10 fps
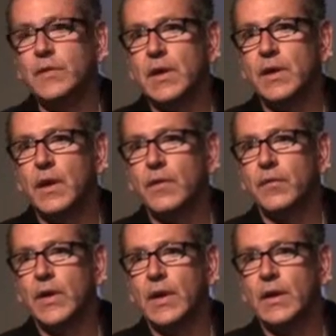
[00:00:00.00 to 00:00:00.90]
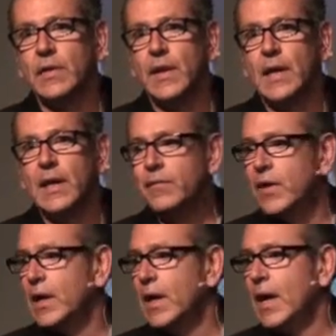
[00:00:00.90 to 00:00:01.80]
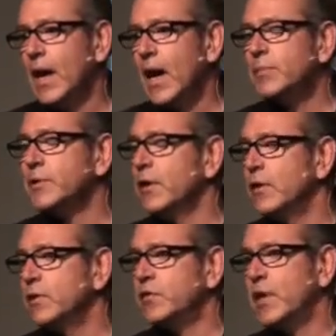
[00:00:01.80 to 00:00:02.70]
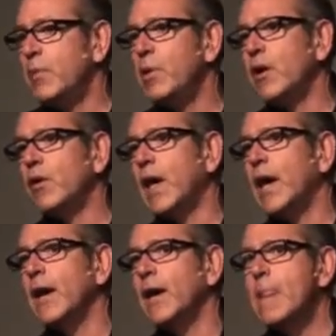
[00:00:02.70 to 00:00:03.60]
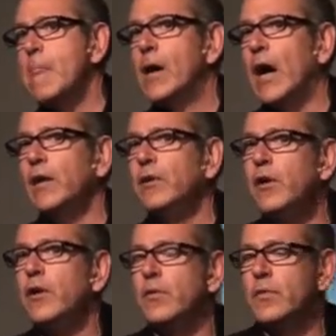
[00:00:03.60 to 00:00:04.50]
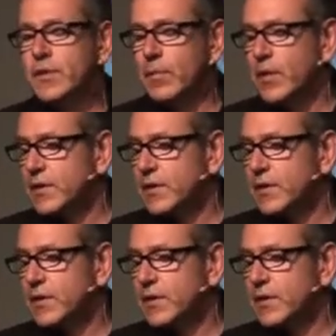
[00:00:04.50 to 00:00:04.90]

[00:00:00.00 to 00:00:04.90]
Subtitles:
in Covent Garden that evening, absolutely skipping on air. I knew something